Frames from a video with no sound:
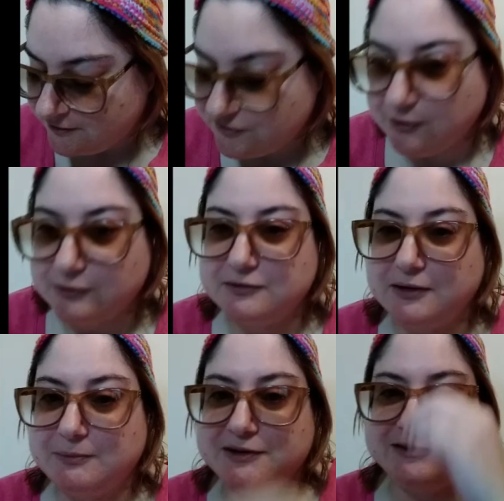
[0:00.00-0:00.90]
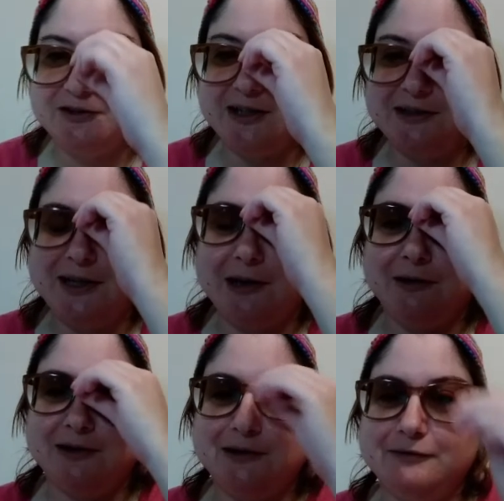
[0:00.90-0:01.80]
I'm going to do that now,
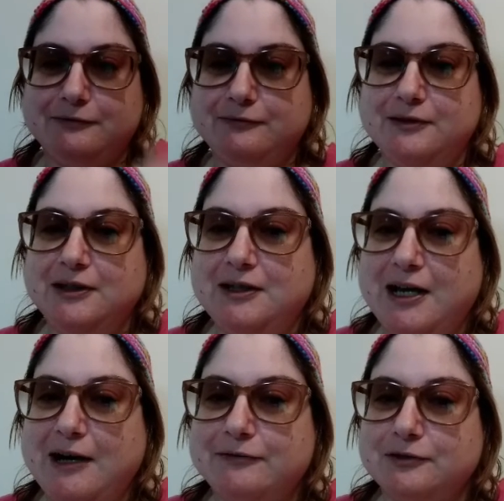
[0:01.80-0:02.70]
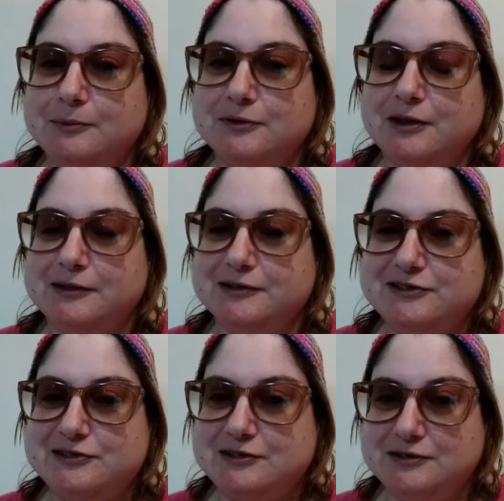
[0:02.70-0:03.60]
and if after I'm done
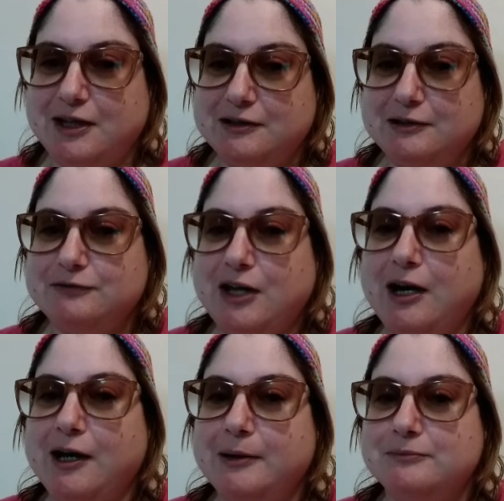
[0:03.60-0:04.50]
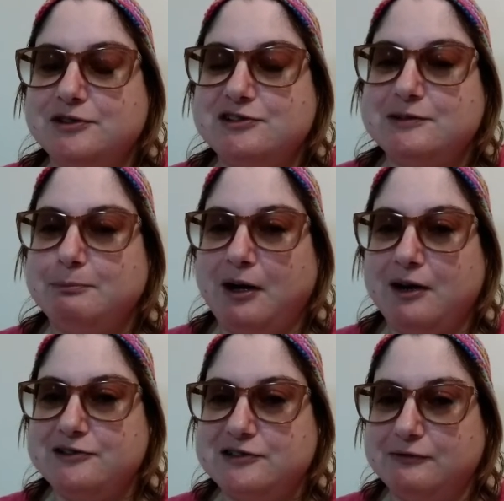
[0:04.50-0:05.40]
it's not enough time, just pause the